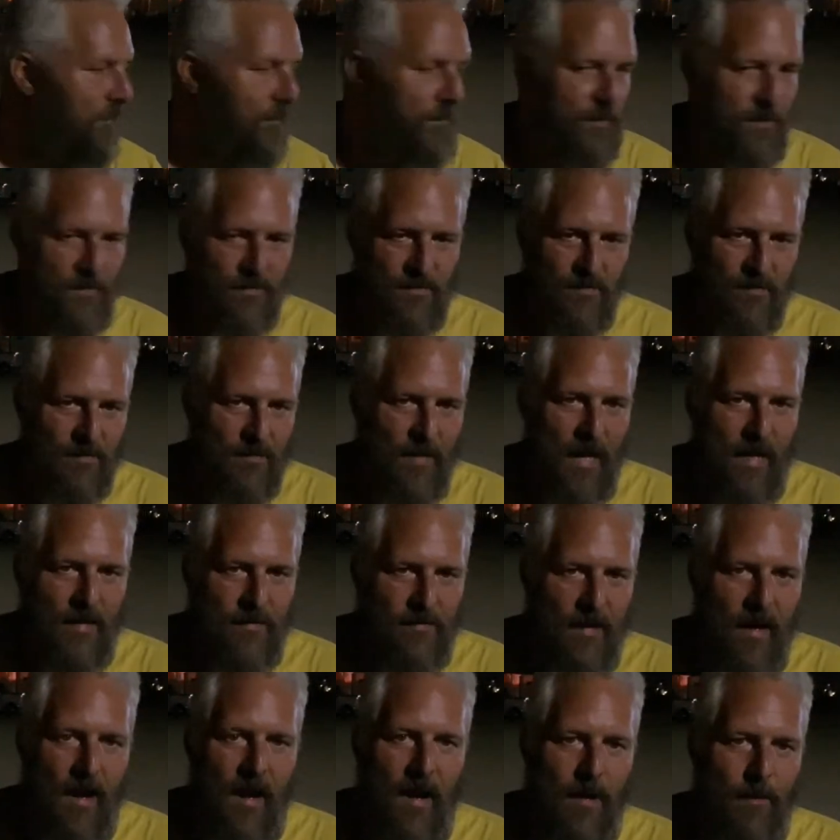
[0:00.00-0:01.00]
This is
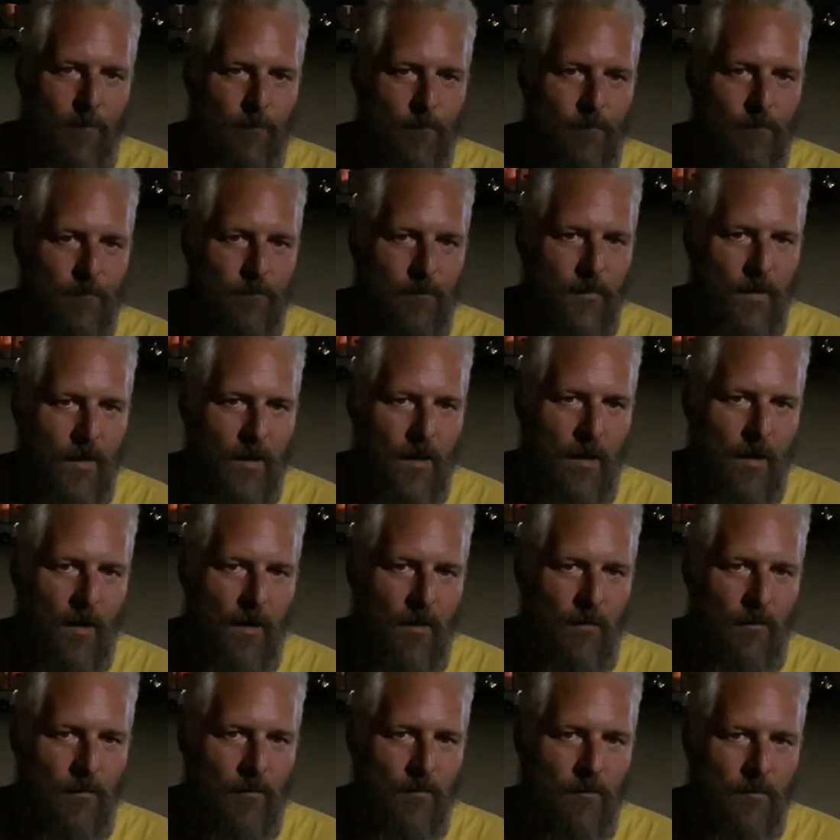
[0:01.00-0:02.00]
that time, you
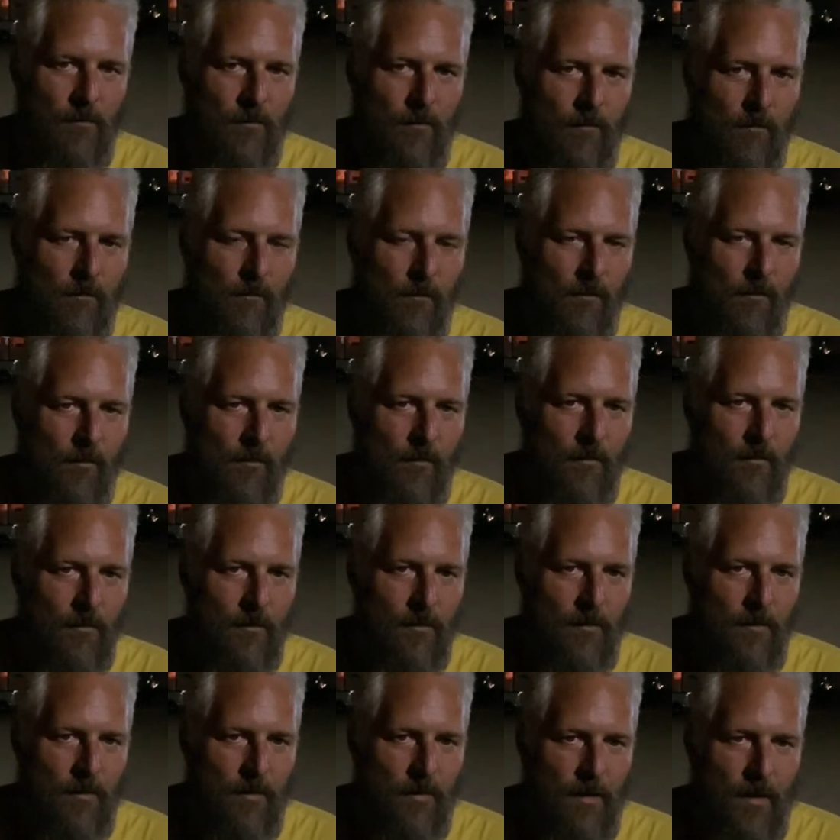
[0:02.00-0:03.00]
know?
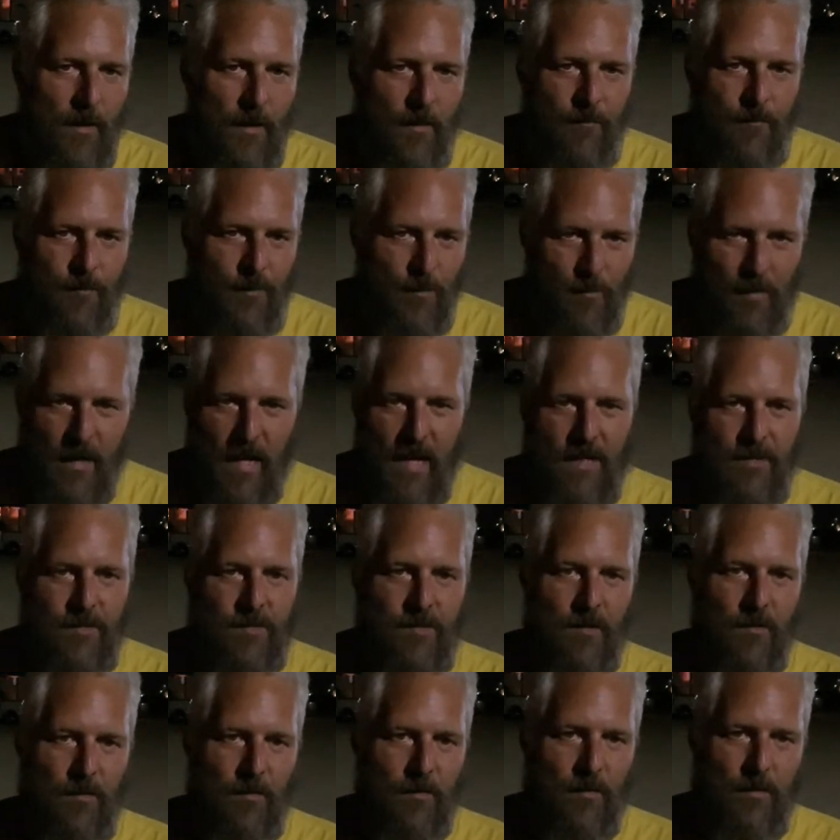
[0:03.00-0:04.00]
If you guys
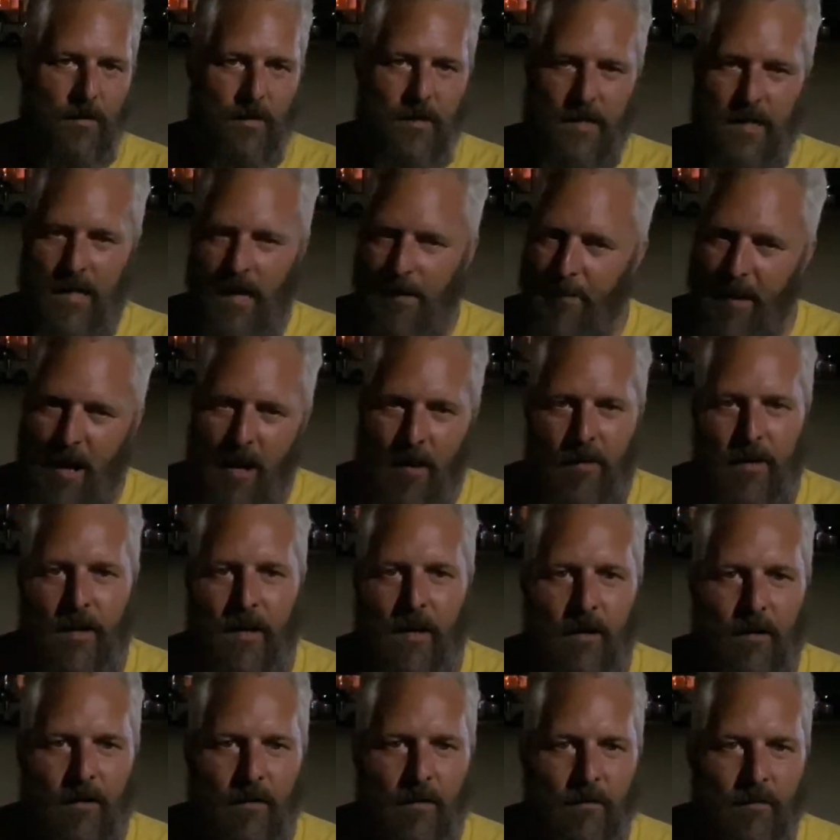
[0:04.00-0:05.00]
don't come out
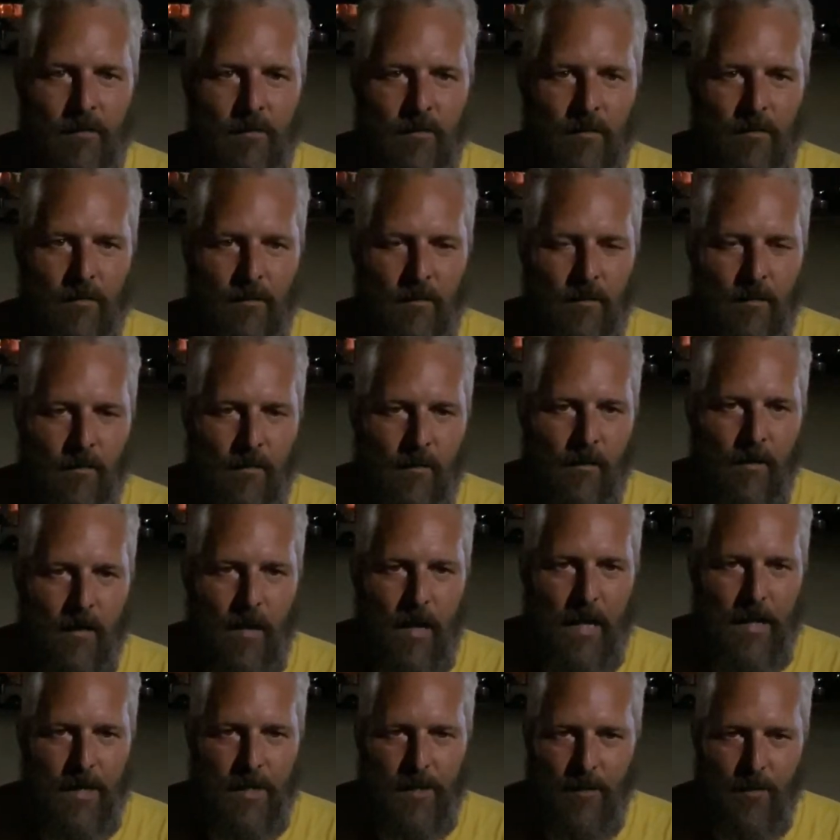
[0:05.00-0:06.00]
here
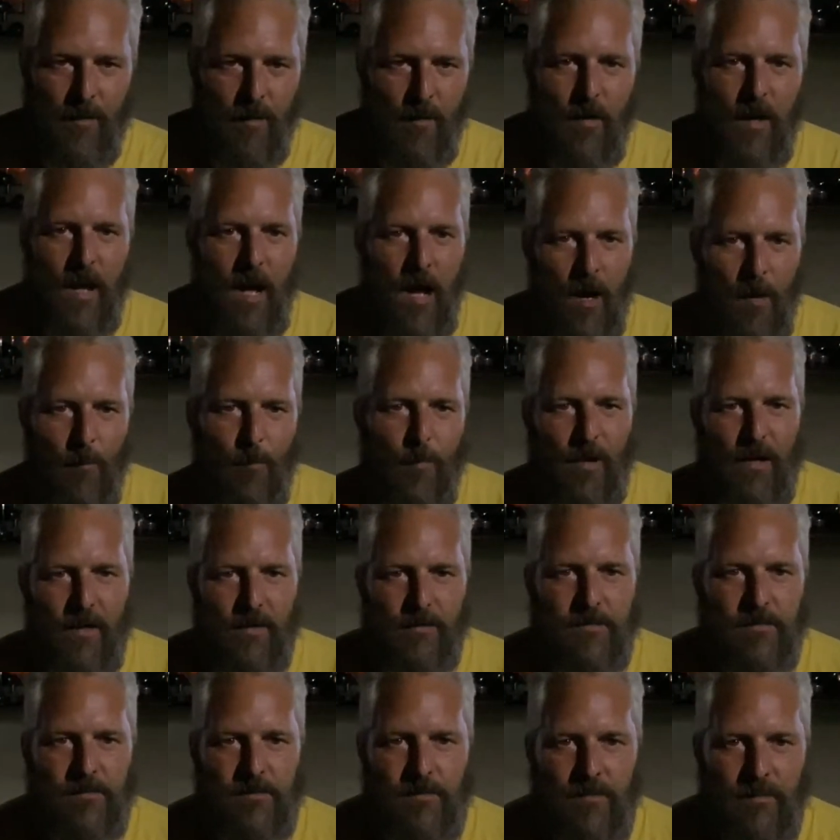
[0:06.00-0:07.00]
and you don't help
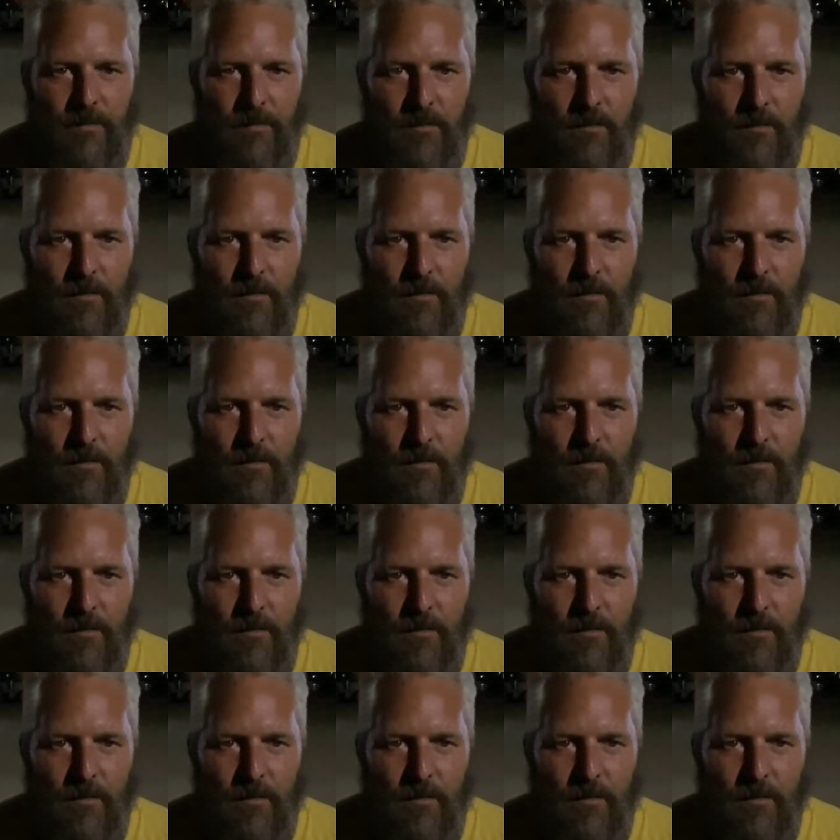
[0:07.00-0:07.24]
us